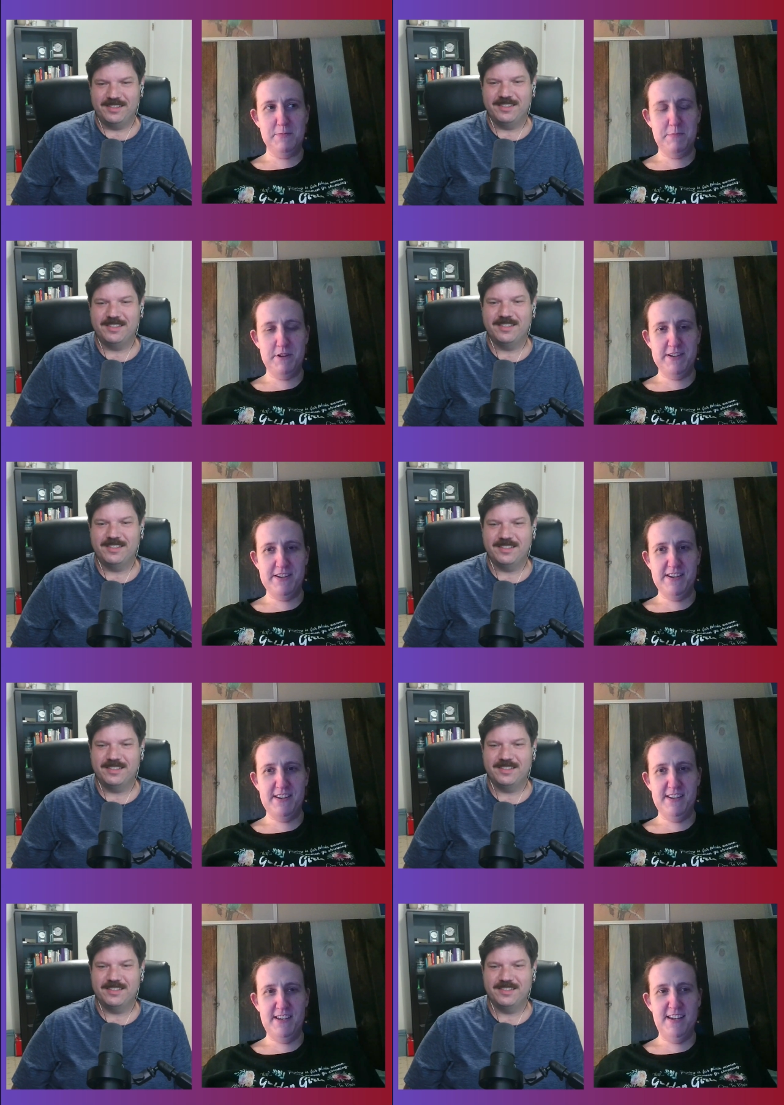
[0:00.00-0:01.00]
Speaker 1: but
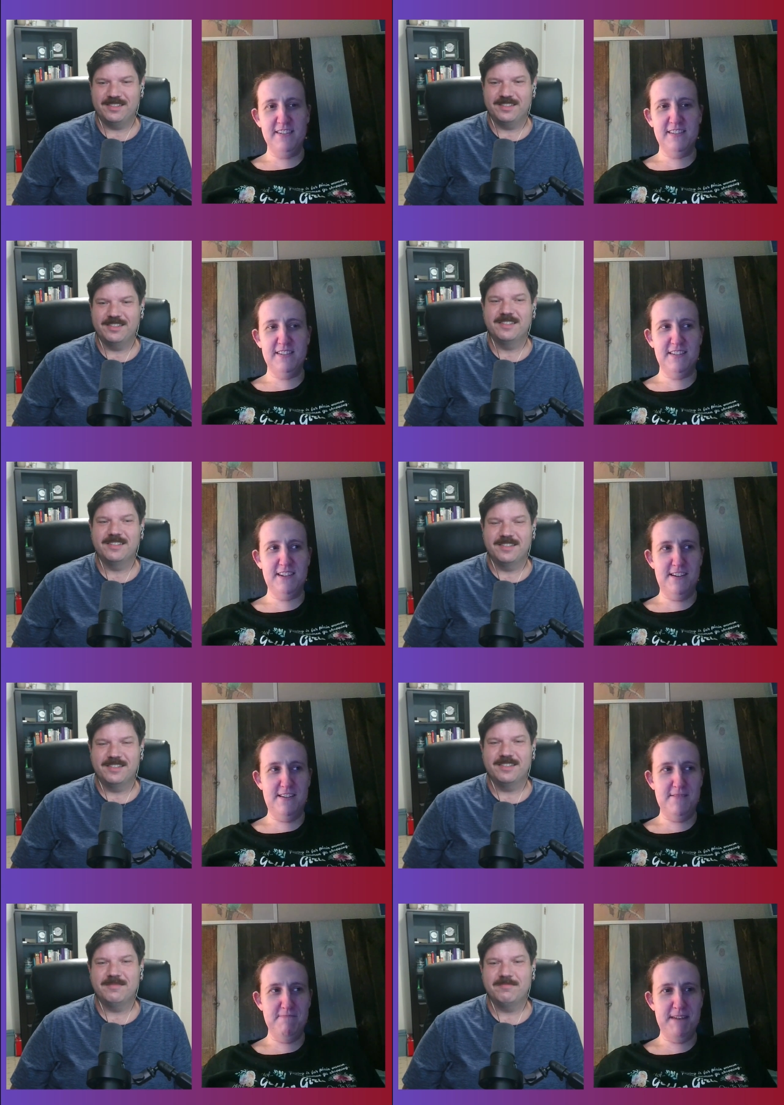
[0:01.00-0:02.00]
yes
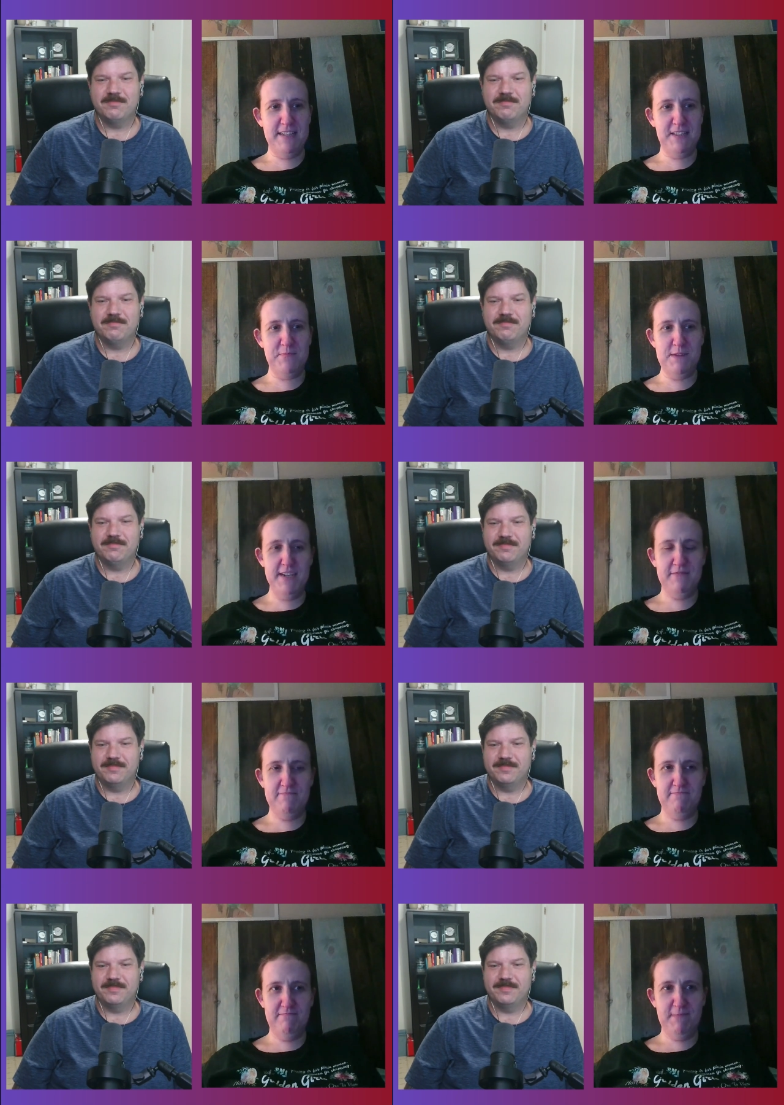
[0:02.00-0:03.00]
um that's my
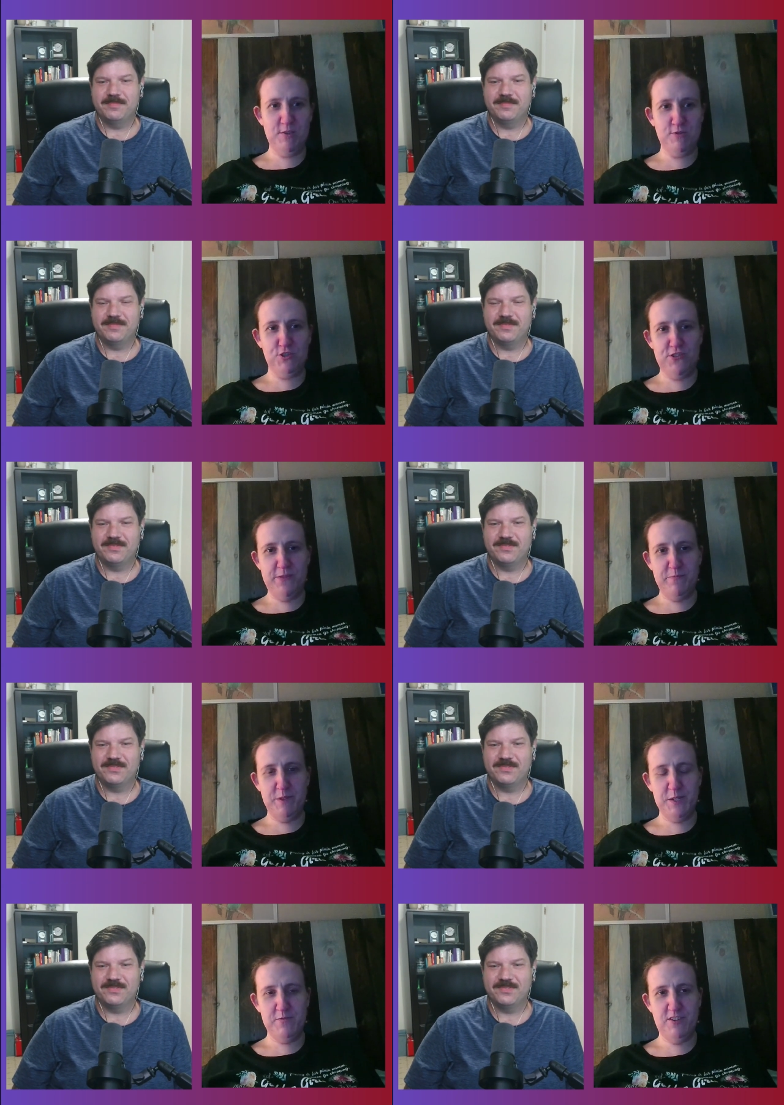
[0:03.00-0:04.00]
little trip
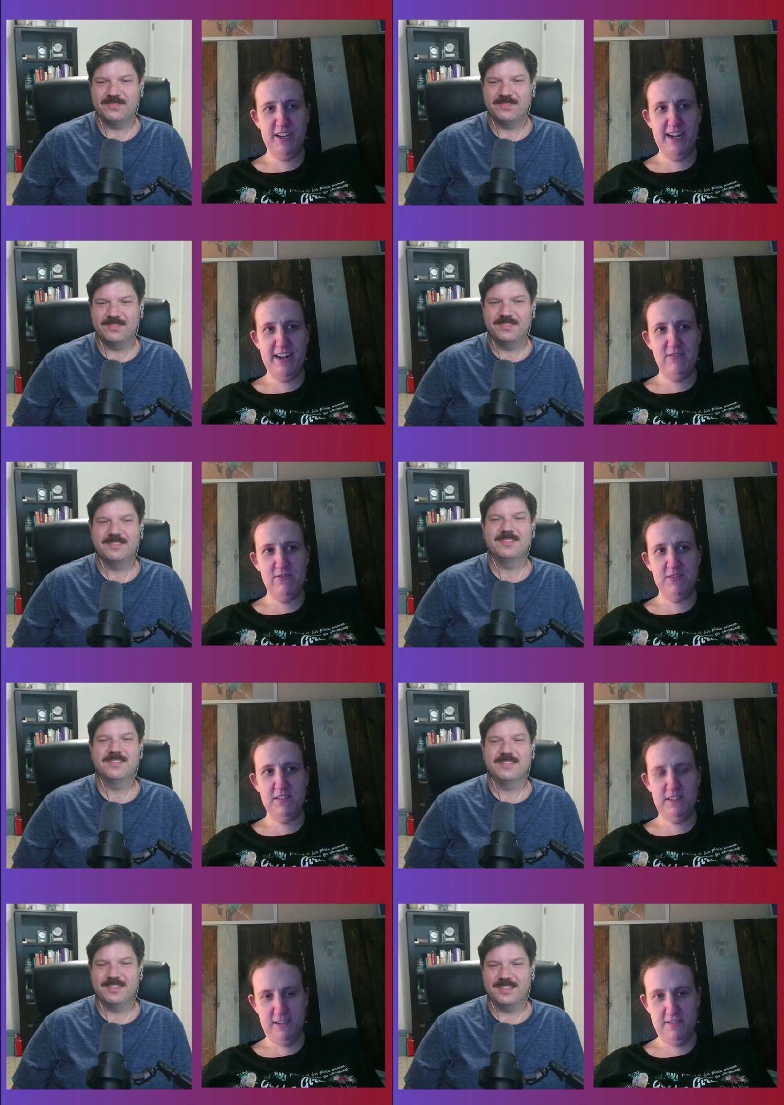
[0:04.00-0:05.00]
right now
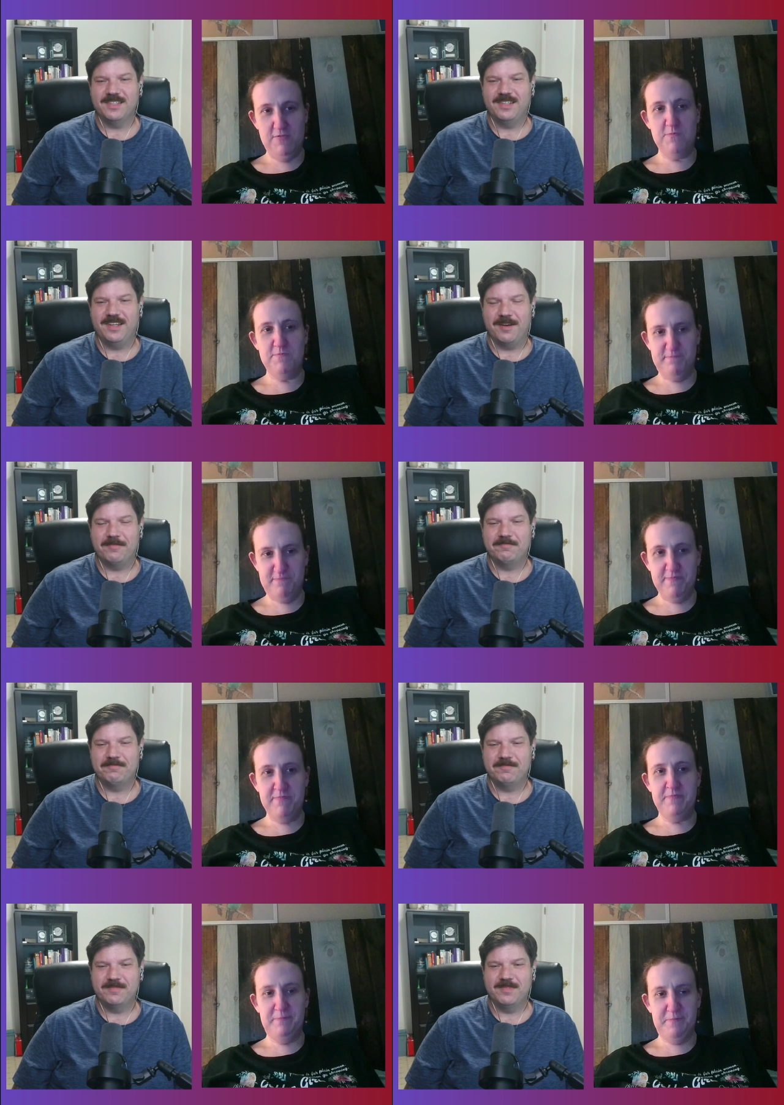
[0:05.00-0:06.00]
so
Speaker 2: yeah
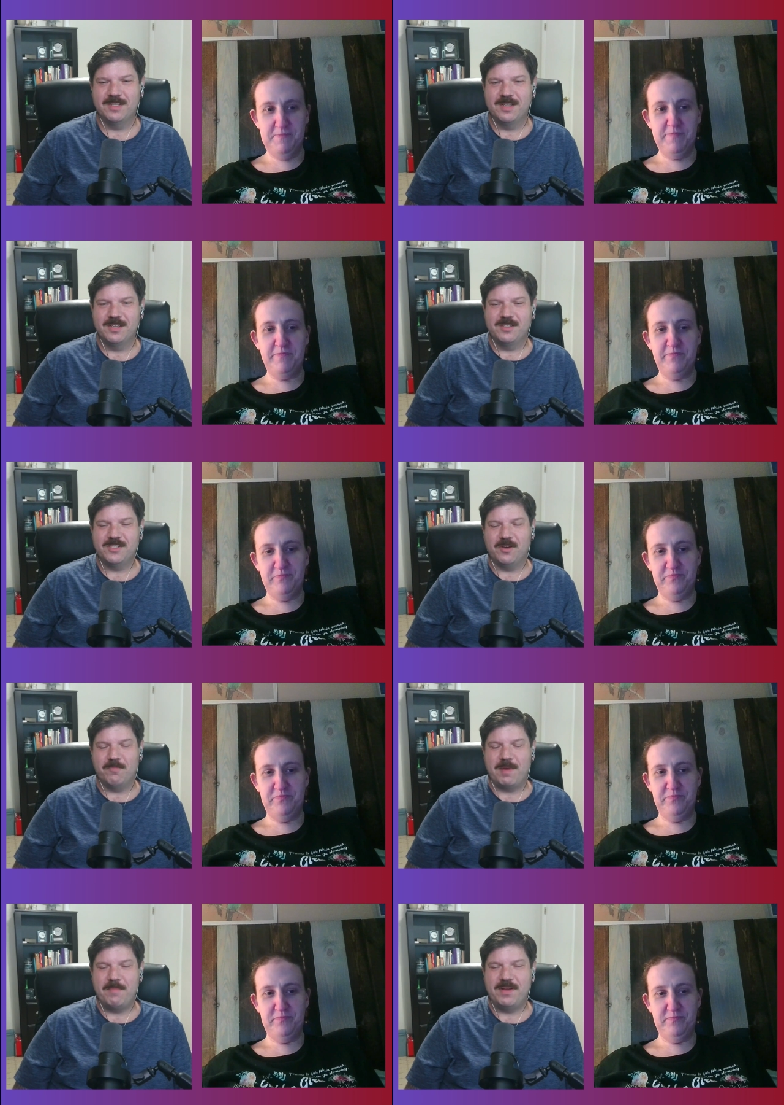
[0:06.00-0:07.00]
so
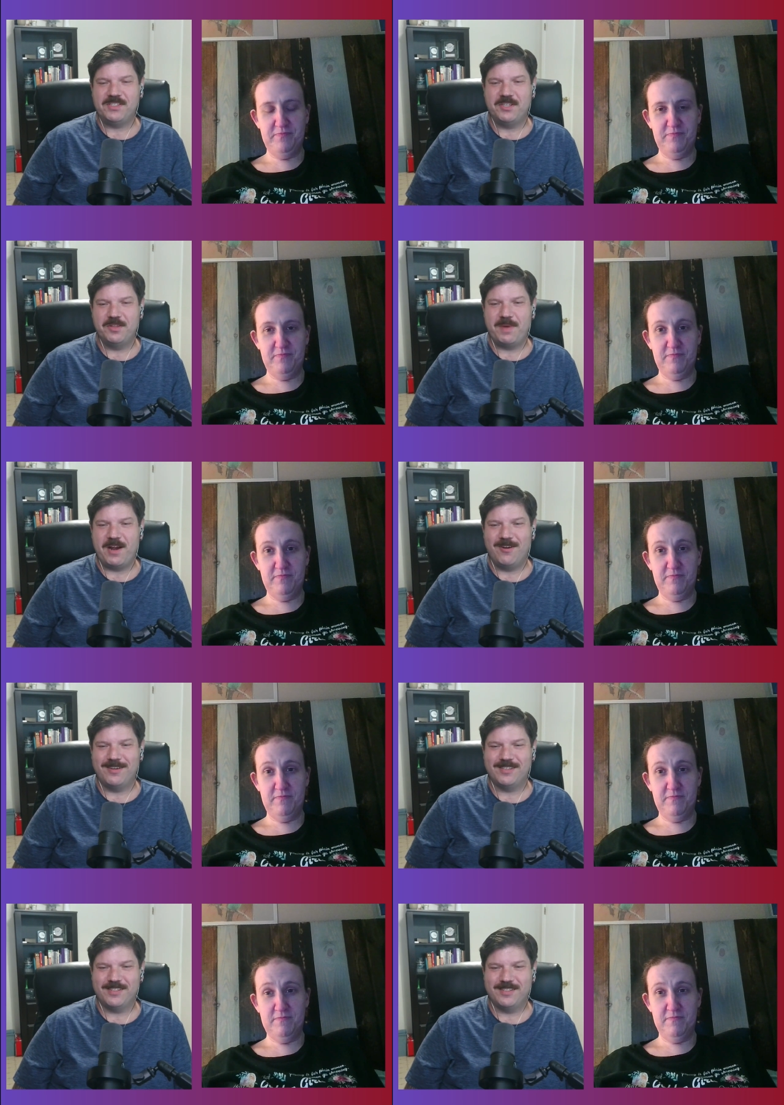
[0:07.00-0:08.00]
my best to the
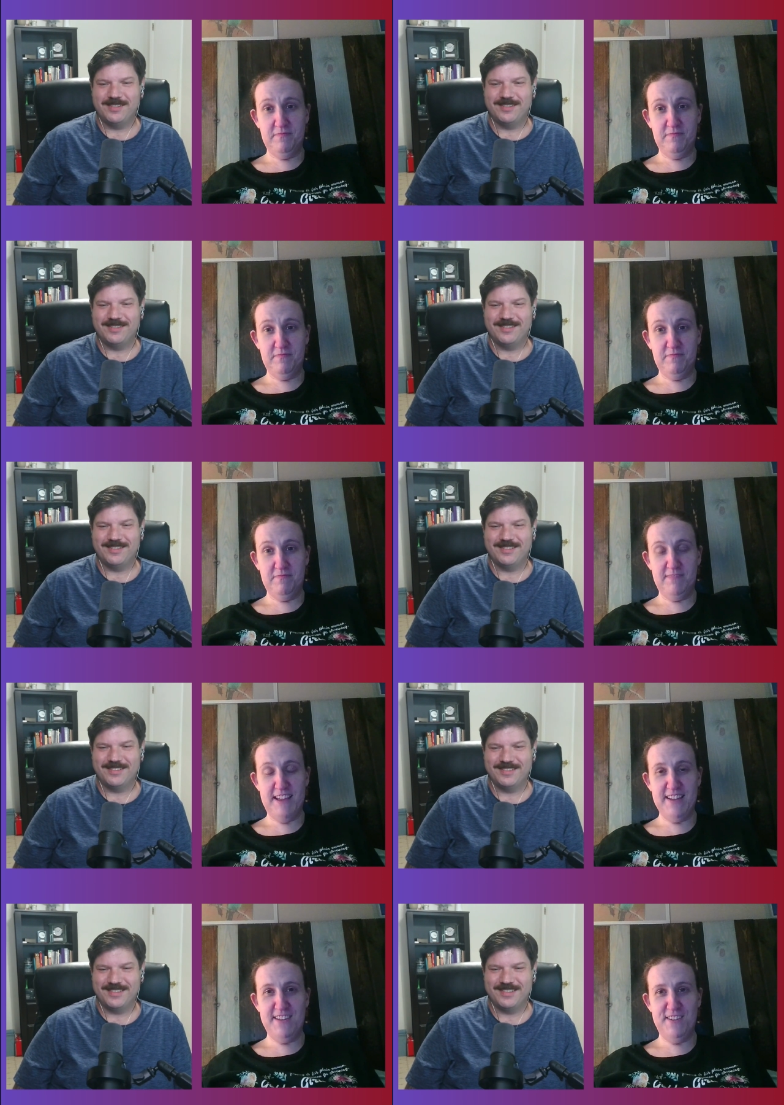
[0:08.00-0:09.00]
parents
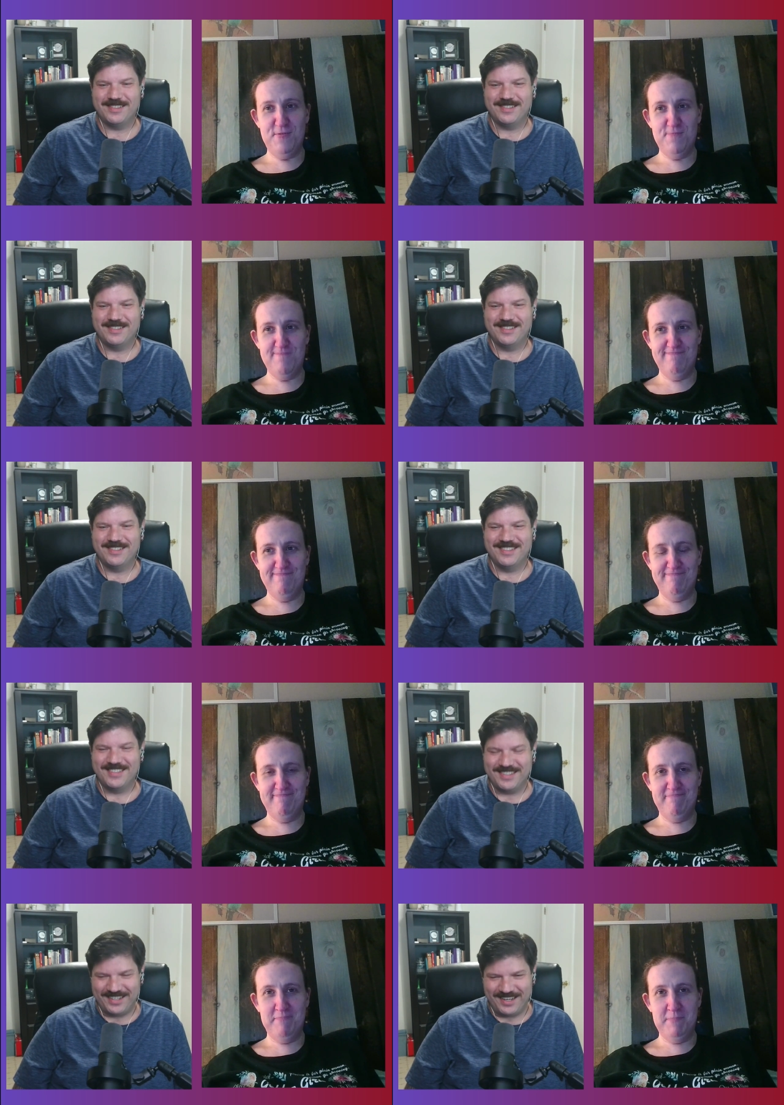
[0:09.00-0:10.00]
thank you
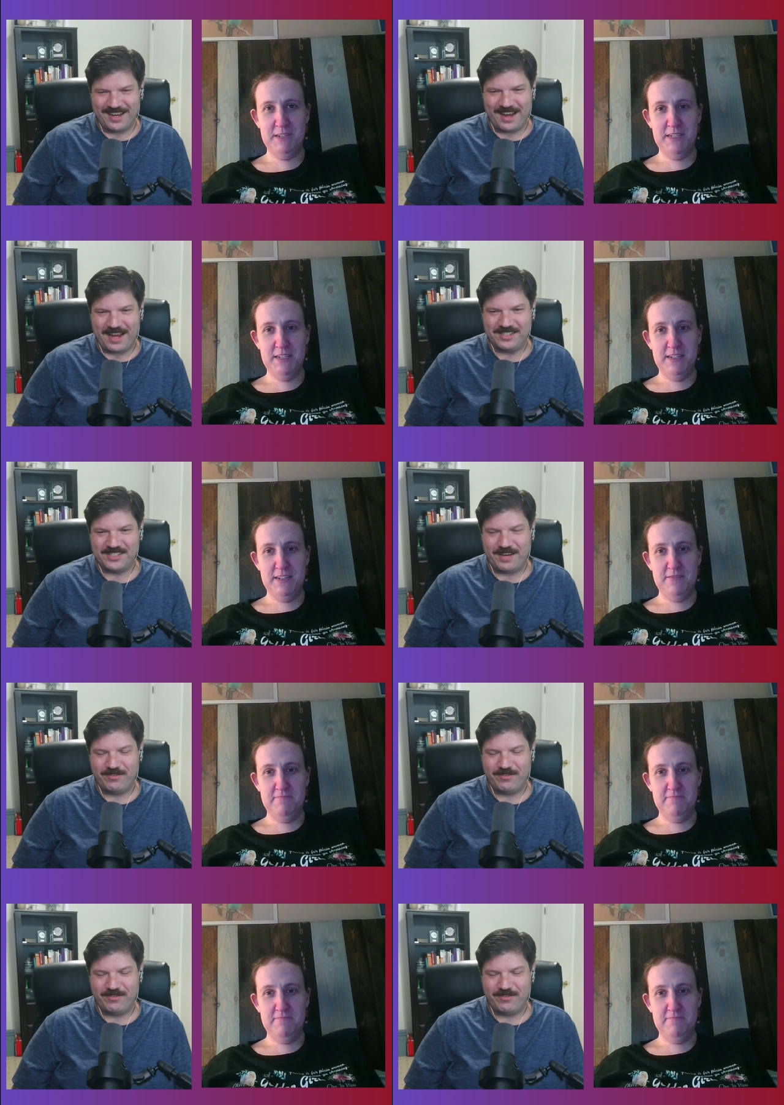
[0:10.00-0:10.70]
yeah and safe